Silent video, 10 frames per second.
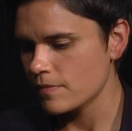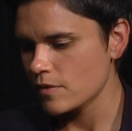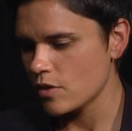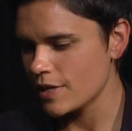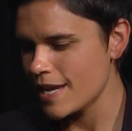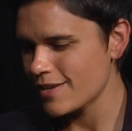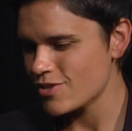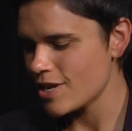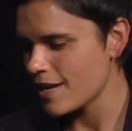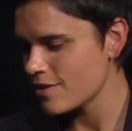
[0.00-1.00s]
create
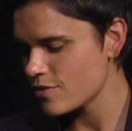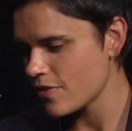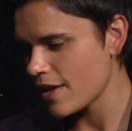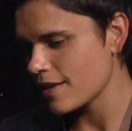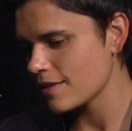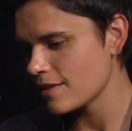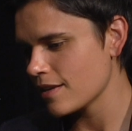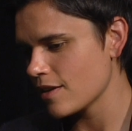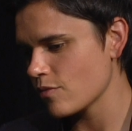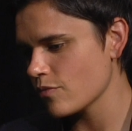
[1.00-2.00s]
change, then
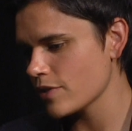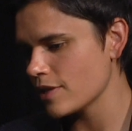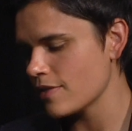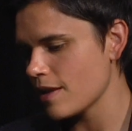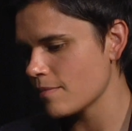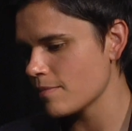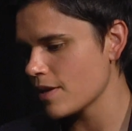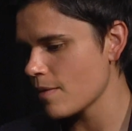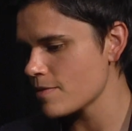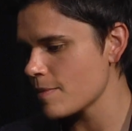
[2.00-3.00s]
it really then
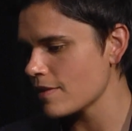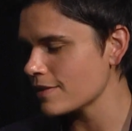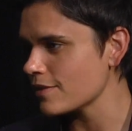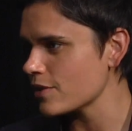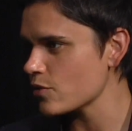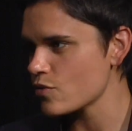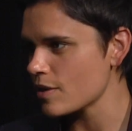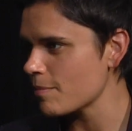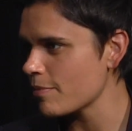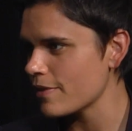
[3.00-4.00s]
becomes about like the
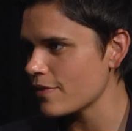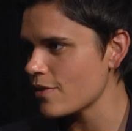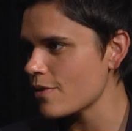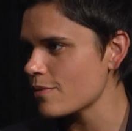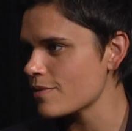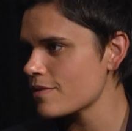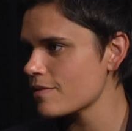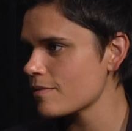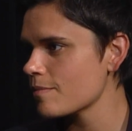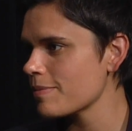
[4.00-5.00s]
leadership within
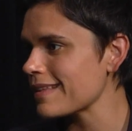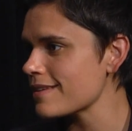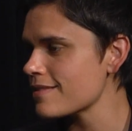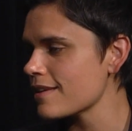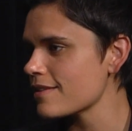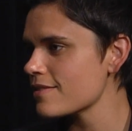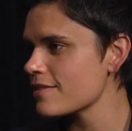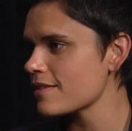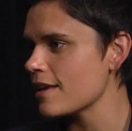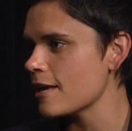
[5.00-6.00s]
those
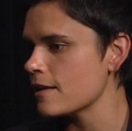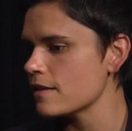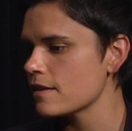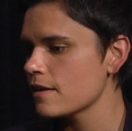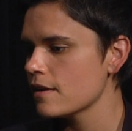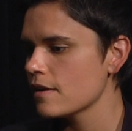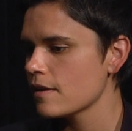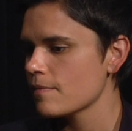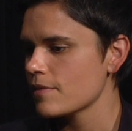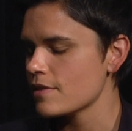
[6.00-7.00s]
places. And
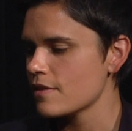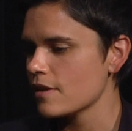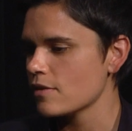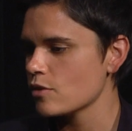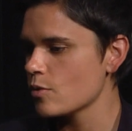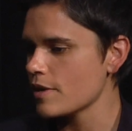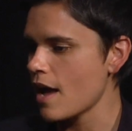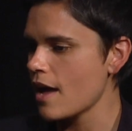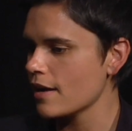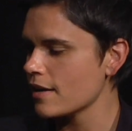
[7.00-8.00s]
it's like you and
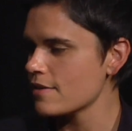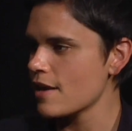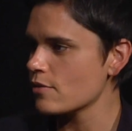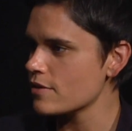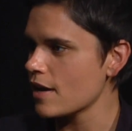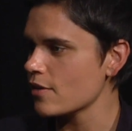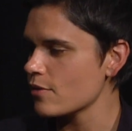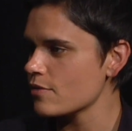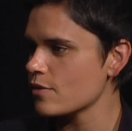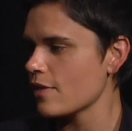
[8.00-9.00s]
I as
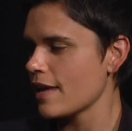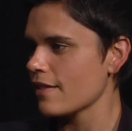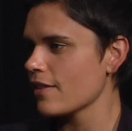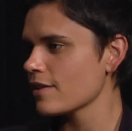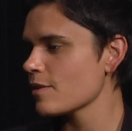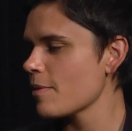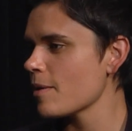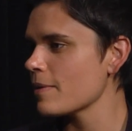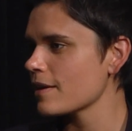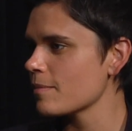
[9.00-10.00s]
outsiders to that athletic
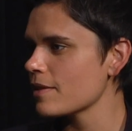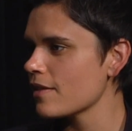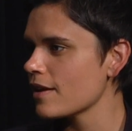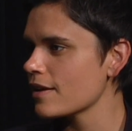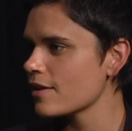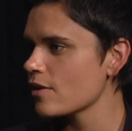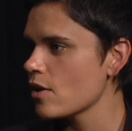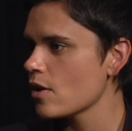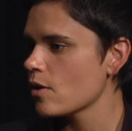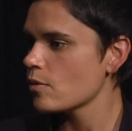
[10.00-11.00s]
department can be like,
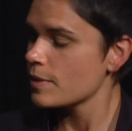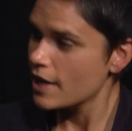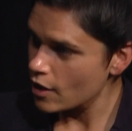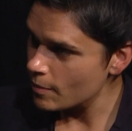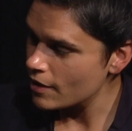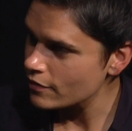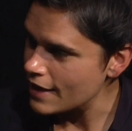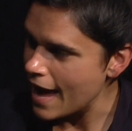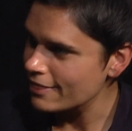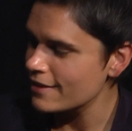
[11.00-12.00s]
we care about
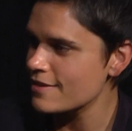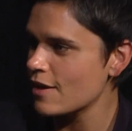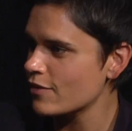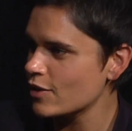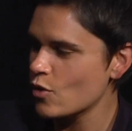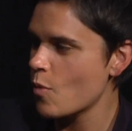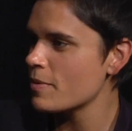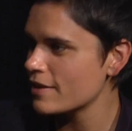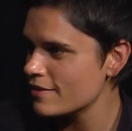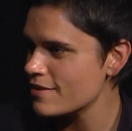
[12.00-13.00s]
the athletes having an open and